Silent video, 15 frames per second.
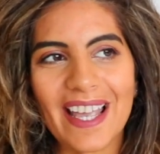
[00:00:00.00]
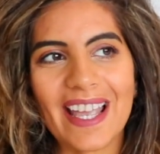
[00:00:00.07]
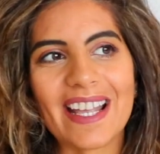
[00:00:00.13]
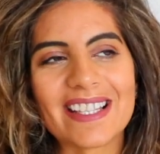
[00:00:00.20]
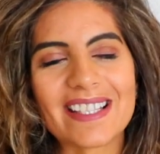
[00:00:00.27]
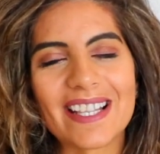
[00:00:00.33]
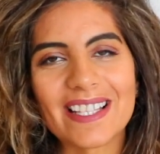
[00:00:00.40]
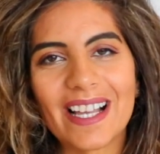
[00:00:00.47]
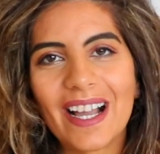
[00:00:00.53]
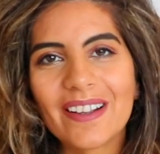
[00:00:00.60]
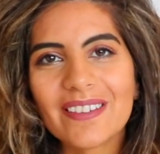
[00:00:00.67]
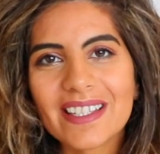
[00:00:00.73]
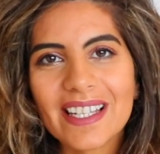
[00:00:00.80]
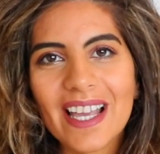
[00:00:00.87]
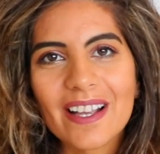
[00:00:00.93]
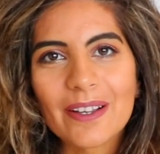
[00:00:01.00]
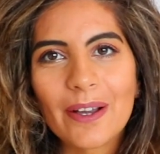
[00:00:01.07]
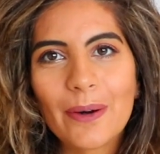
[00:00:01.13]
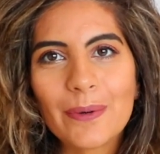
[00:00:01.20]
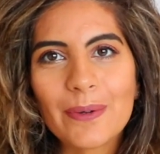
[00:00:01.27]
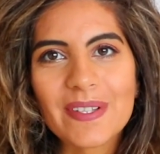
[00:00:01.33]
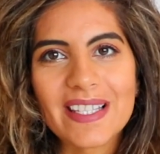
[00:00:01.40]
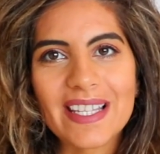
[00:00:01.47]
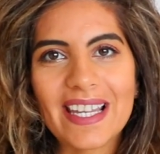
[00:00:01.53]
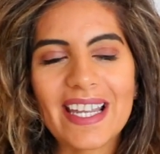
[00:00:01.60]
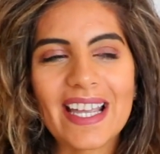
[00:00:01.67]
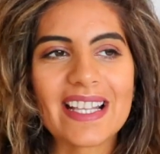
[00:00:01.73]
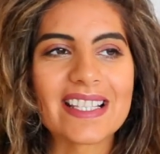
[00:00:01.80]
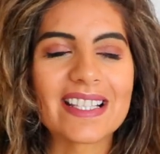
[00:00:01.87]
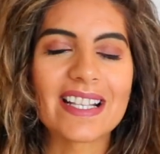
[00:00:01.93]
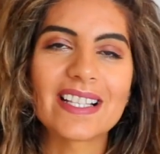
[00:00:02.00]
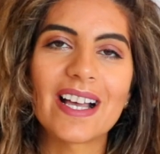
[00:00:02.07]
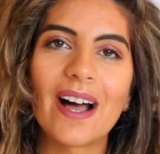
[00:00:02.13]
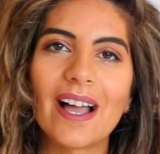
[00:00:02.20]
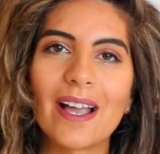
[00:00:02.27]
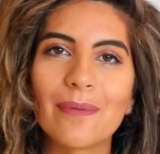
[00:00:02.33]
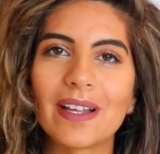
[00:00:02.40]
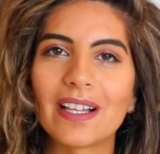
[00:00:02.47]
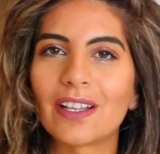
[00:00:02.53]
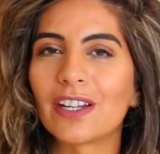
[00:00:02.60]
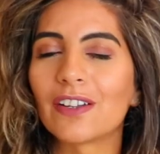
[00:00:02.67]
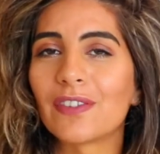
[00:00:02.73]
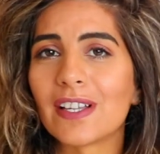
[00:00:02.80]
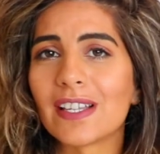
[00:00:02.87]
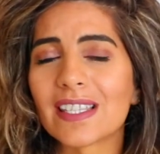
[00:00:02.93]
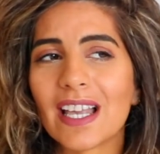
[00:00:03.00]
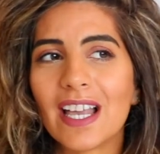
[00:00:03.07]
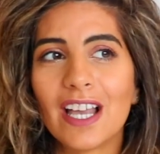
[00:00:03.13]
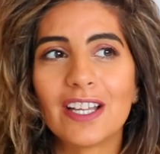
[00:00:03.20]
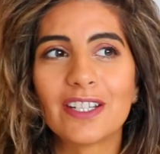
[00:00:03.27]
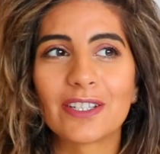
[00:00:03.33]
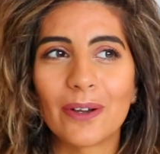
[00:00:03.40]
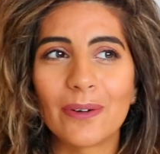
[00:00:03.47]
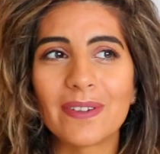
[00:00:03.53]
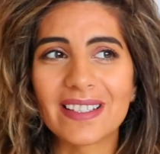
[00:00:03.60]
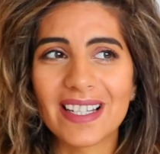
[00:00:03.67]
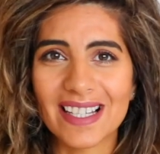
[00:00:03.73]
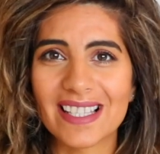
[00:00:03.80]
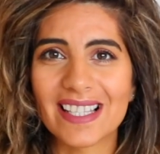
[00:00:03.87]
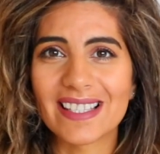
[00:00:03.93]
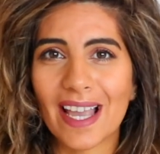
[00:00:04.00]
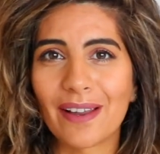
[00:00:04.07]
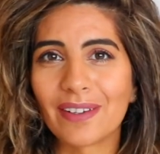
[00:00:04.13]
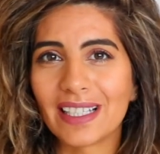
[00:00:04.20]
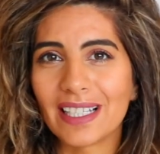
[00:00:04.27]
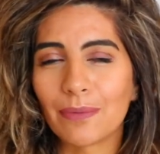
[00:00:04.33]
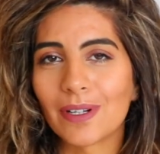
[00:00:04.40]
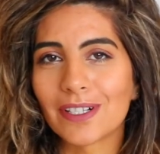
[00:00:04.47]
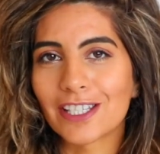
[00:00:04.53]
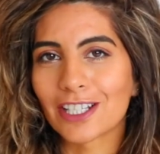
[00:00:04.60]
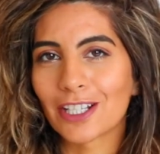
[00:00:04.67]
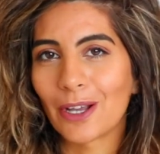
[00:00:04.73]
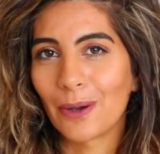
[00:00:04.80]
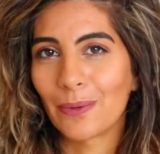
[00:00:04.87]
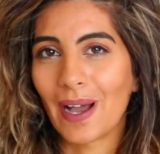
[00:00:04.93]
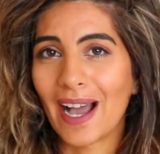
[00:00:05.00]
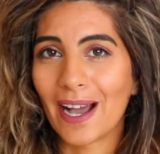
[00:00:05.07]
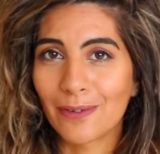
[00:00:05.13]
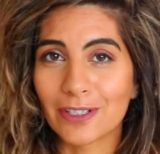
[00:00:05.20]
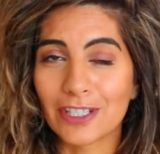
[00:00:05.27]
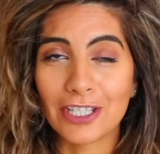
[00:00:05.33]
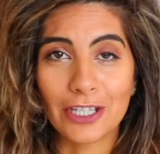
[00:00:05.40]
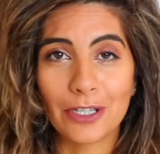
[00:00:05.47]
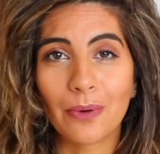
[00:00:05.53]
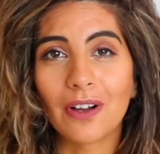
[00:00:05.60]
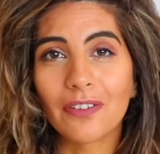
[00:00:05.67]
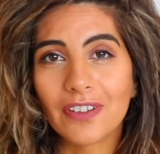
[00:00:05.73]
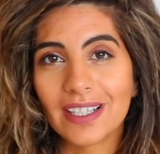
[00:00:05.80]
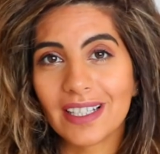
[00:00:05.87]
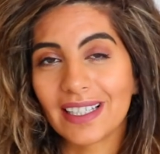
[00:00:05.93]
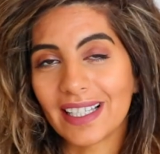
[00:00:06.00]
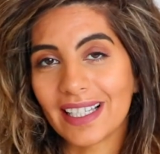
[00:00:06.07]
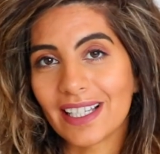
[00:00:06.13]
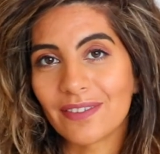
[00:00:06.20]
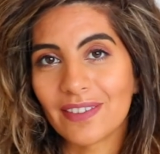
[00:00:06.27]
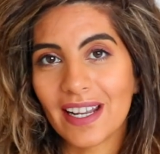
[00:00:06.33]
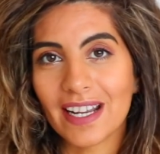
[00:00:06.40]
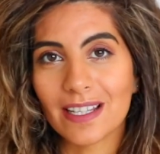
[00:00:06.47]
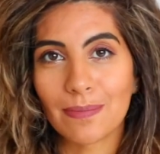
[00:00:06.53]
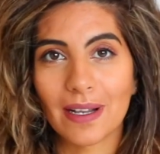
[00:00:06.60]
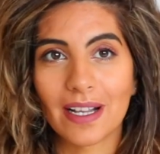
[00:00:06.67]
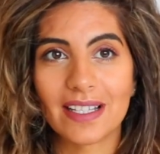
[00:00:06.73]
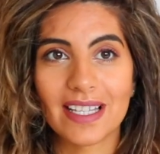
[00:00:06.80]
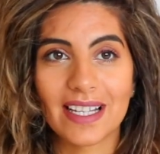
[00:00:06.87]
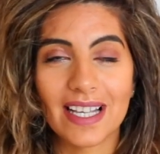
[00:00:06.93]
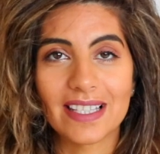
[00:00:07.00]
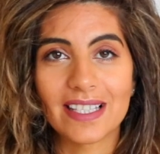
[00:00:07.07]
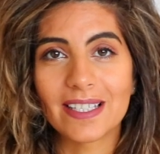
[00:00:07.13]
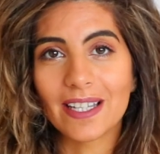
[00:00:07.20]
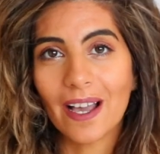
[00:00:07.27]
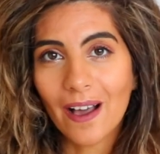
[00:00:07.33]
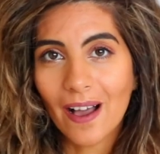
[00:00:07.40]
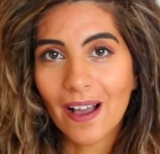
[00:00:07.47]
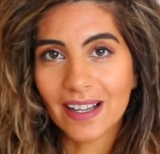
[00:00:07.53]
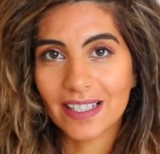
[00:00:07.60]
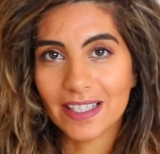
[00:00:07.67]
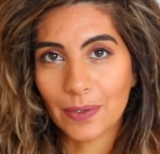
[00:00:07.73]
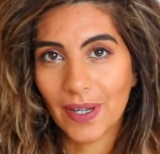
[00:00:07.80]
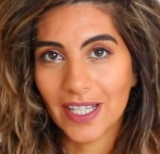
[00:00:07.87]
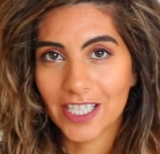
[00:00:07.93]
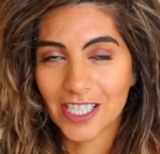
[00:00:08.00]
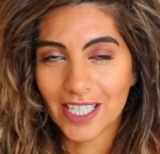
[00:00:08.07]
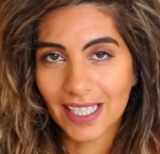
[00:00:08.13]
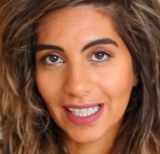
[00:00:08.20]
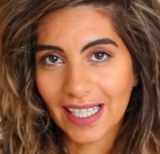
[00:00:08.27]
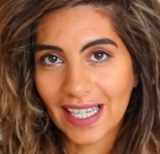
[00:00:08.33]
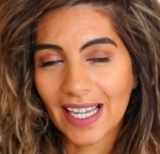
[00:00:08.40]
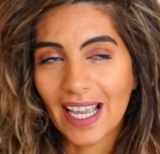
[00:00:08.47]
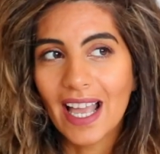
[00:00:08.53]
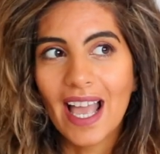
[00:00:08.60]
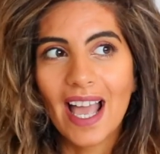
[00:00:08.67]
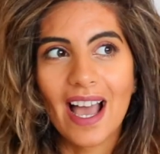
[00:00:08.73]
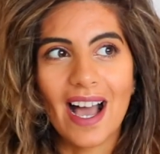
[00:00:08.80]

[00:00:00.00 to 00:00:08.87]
it's the time to get cozy, it's the time when a lot of us don't necessarily want to go out too often in the evenings because it gets dark, it's quite chilly,